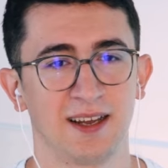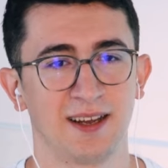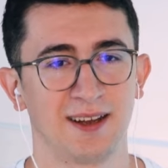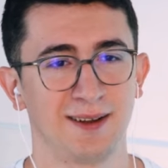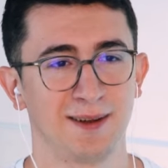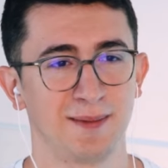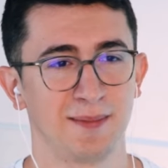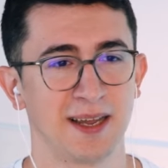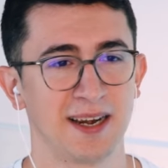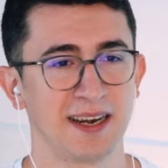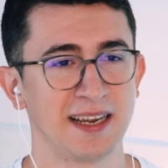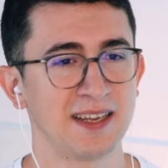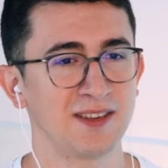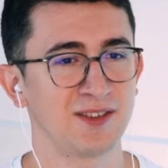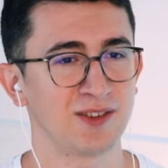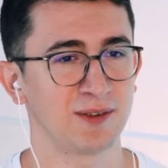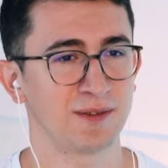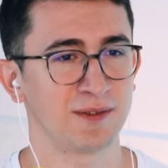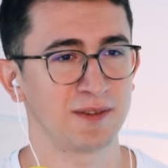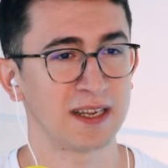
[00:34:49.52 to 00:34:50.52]
And
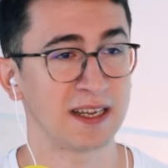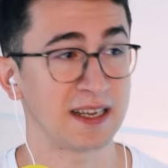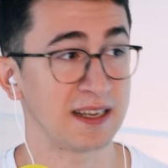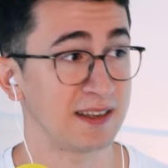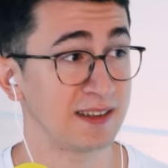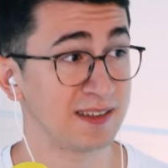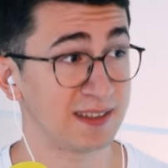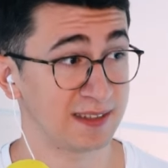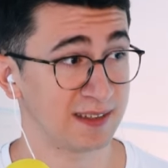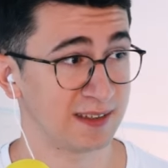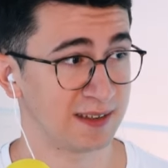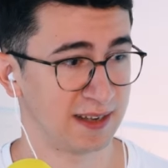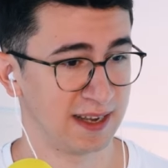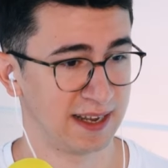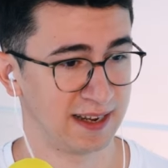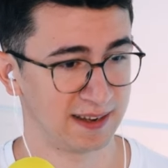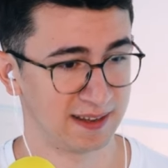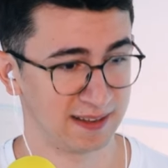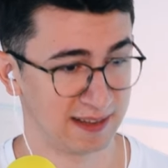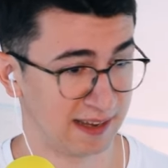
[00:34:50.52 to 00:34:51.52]
each of these,
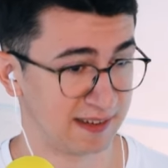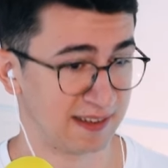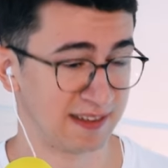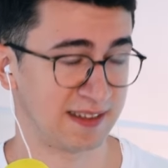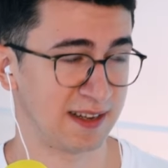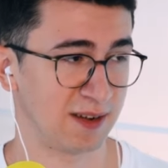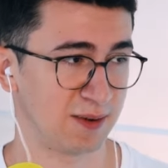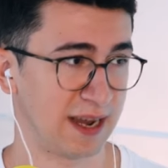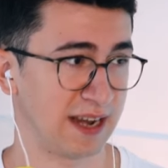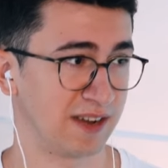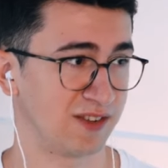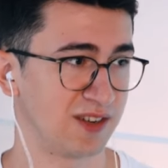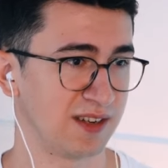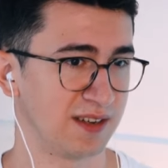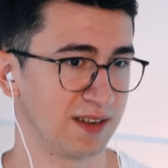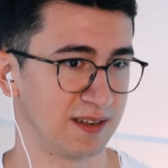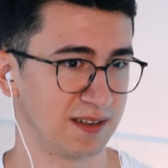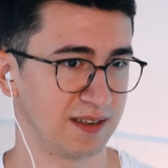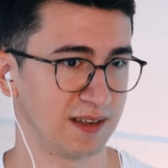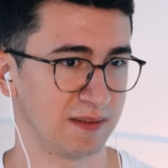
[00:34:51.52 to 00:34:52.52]
and this is now
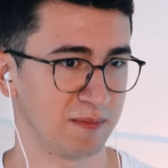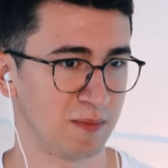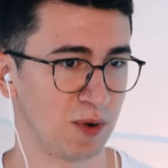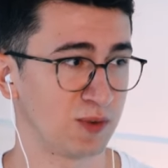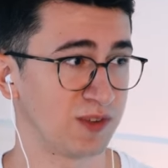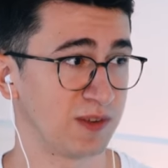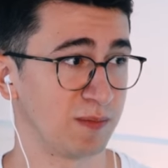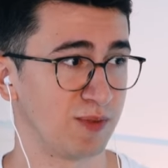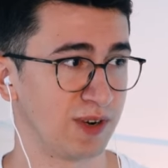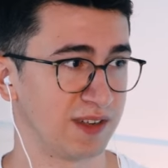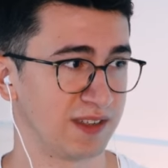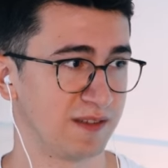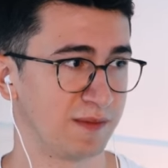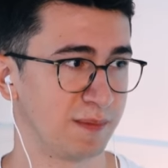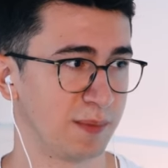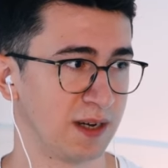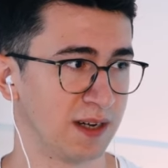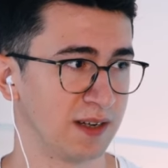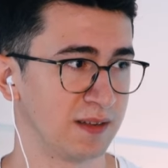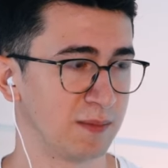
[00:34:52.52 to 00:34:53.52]
actually the most
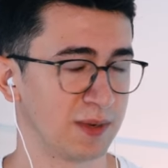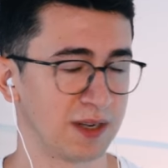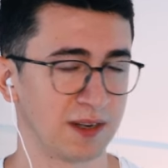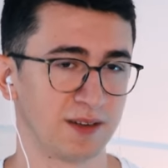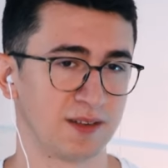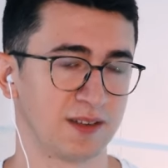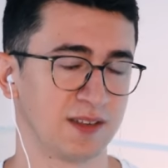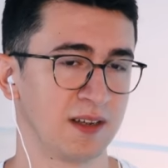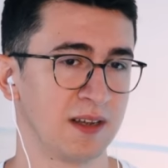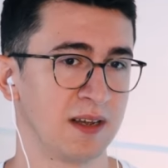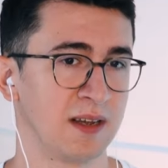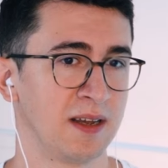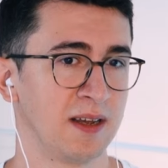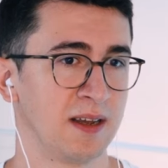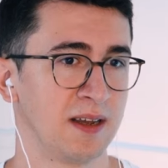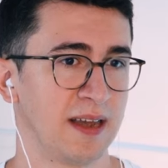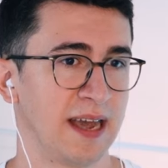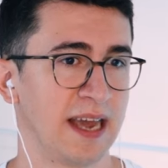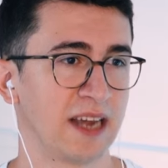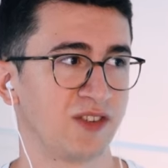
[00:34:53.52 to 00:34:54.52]
impressive part, because
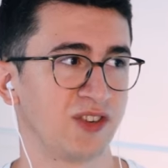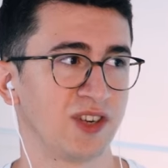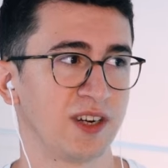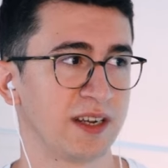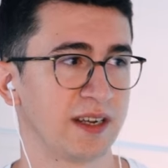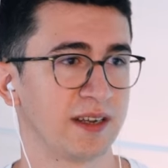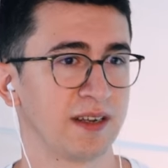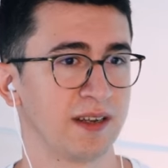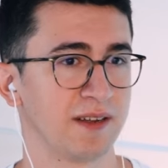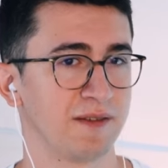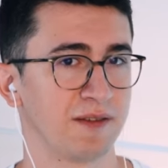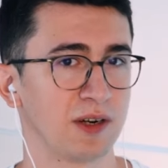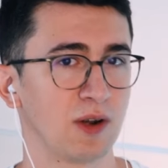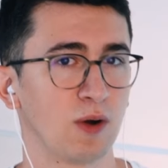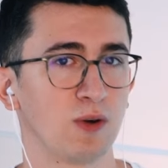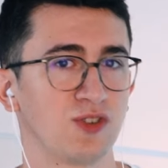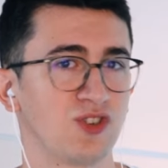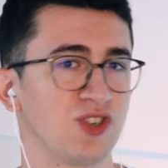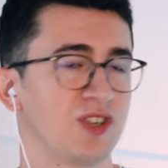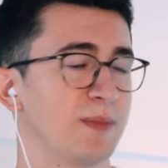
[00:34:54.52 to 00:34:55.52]
actually, if it
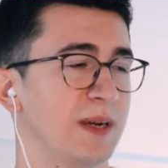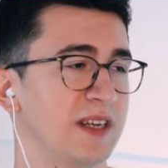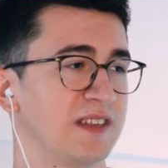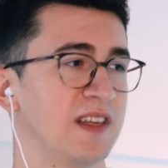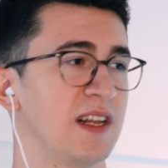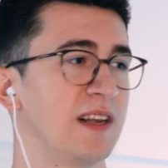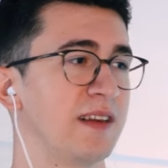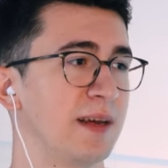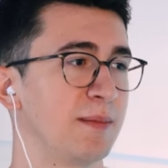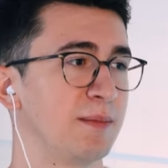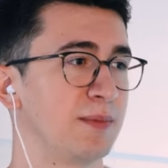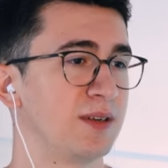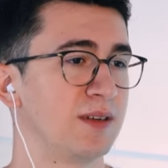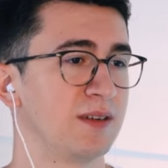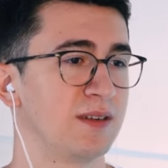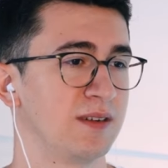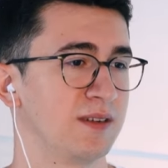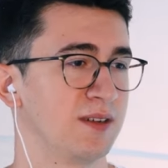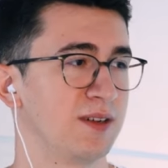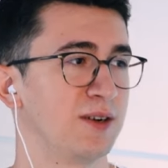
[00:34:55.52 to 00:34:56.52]
goes just by cell
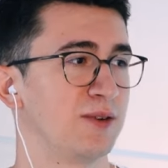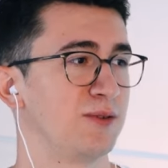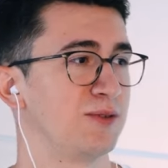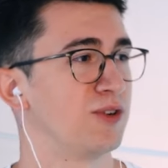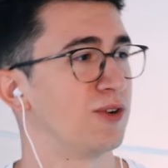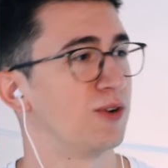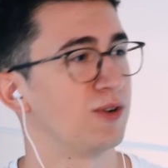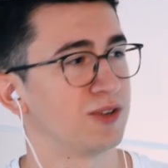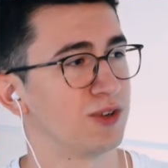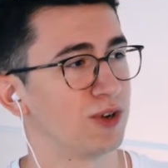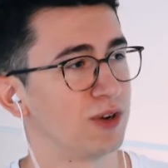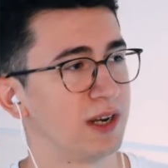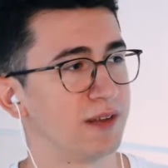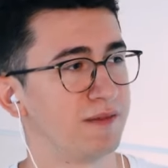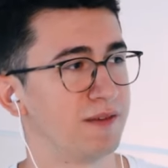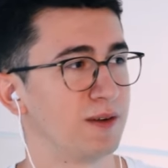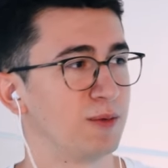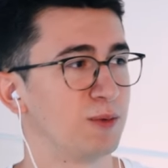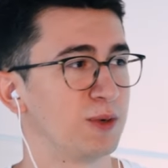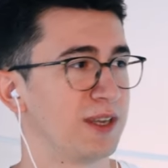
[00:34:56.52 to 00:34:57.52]
number, you know, your
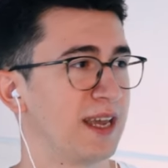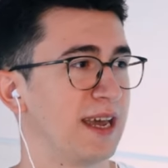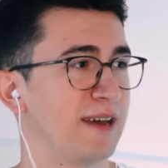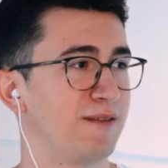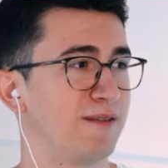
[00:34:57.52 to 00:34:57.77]
liver would